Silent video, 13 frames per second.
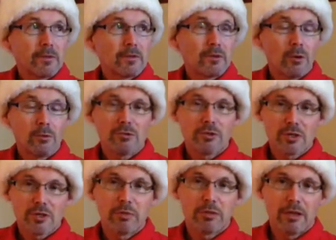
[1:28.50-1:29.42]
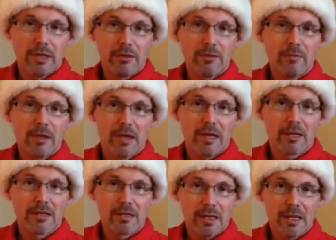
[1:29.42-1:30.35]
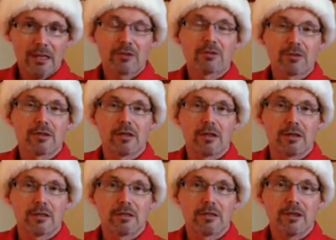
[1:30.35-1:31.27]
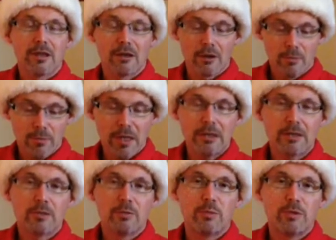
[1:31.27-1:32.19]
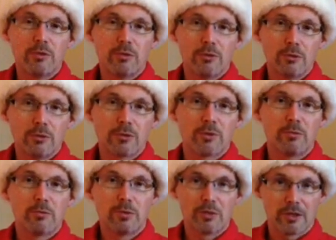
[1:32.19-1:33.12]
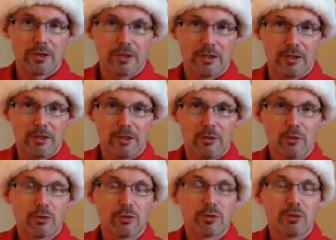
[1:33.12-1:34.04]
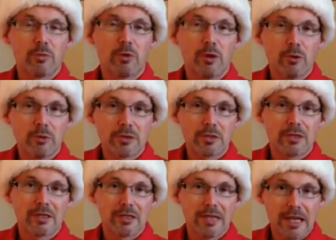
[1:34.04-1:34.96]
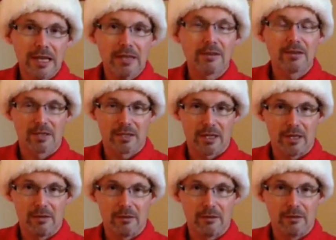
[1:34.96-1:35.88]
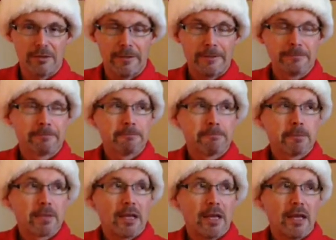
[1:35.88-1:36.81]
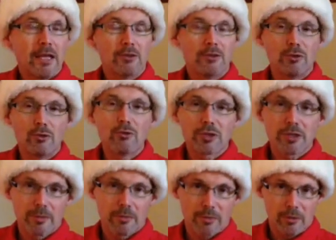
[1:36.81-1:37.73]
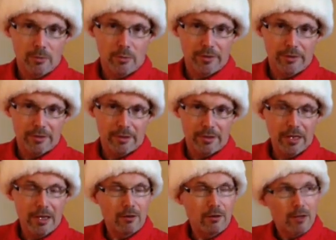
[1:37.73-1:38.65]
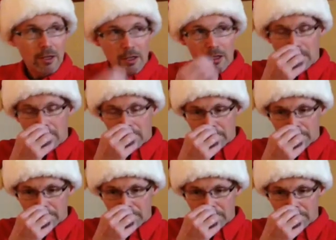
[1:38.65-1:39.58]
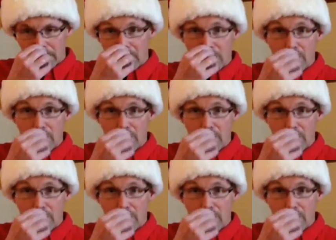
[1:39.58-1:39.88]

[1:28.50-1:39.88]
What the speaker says: don't just play them as an exercise. They are meant to be used musically. You're supposed to take the scale and do something with it. Now, there's a